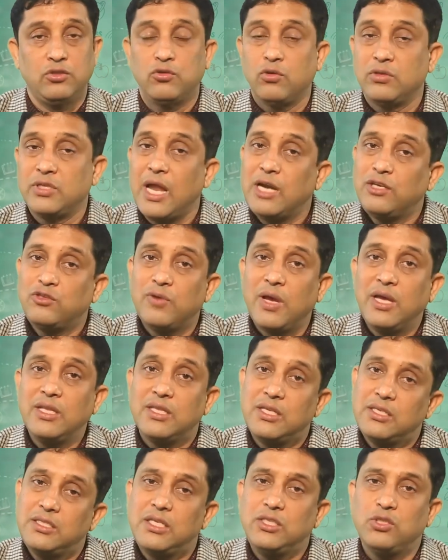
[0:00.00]
So, that is why
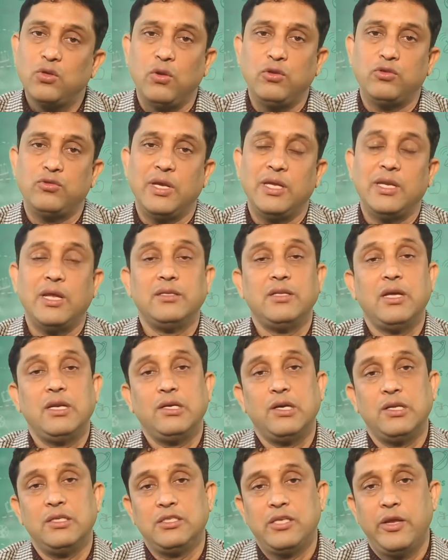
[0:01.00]
this is also another
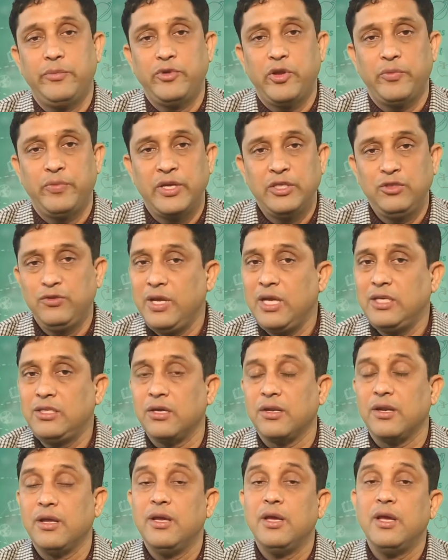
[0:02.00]
concept of
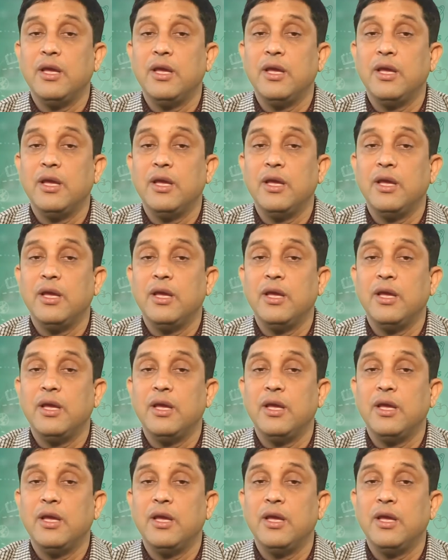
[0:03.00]
education,